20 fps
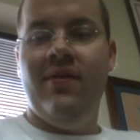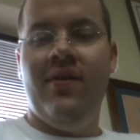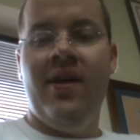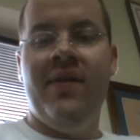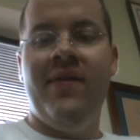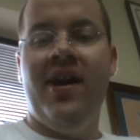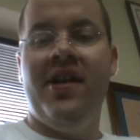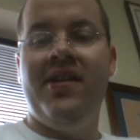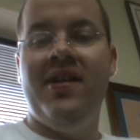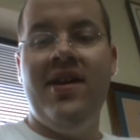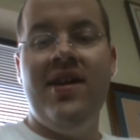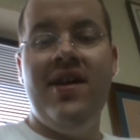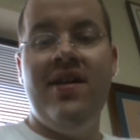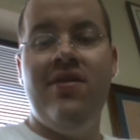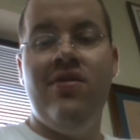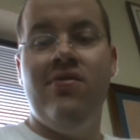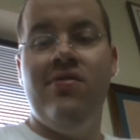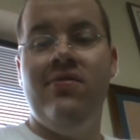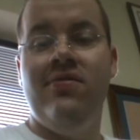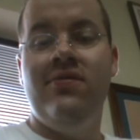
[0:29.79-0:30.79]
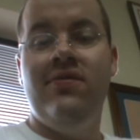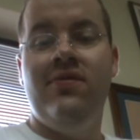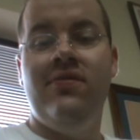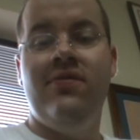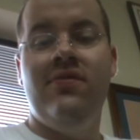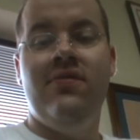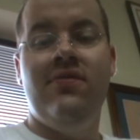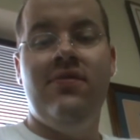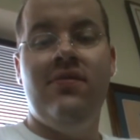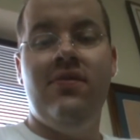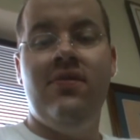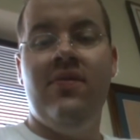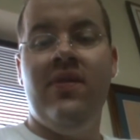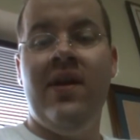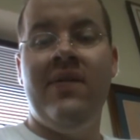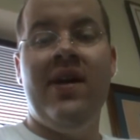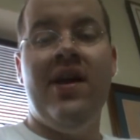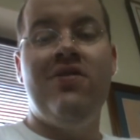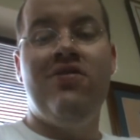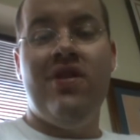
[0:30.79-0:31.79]
They've got T.O.
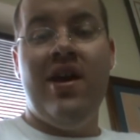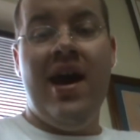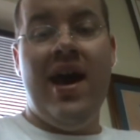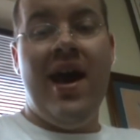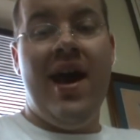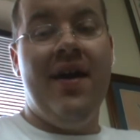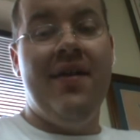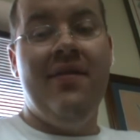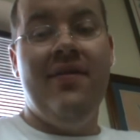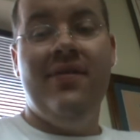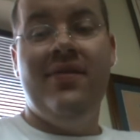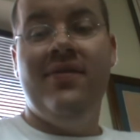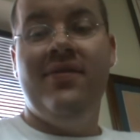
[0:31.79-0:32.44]
They've got Chad.